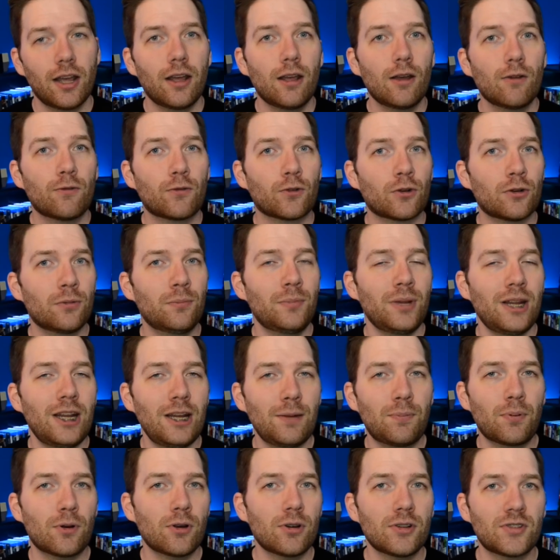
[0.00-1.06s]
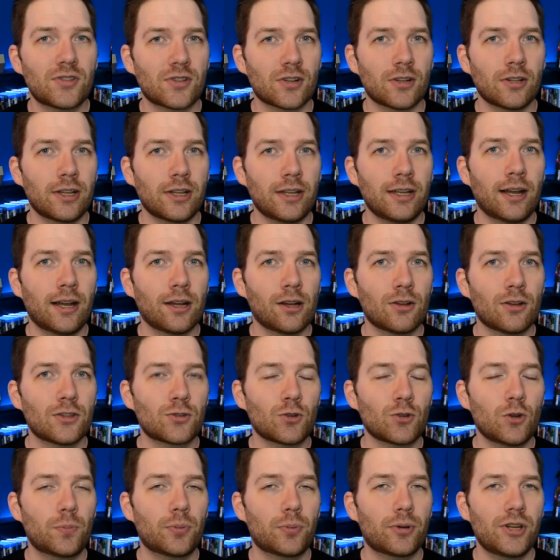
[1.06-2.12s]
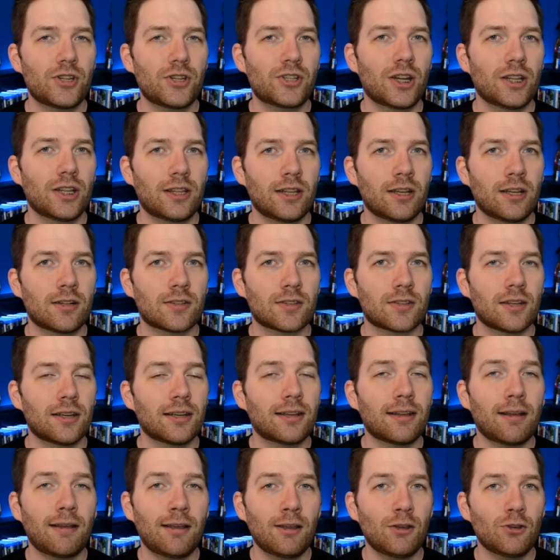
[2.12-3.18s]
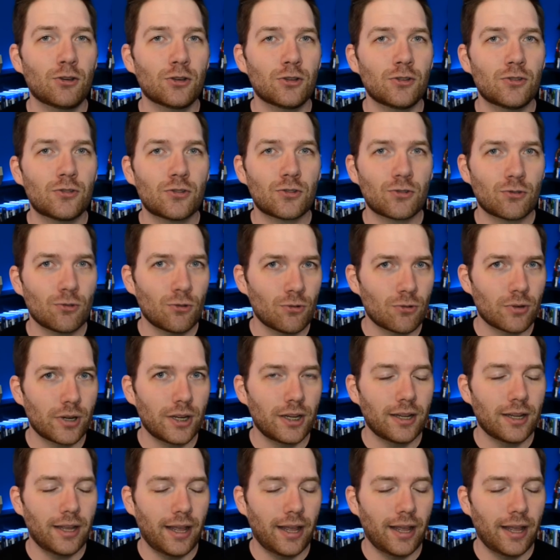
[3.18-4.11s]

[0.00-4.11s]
For me personally, I also appreciate things like a good story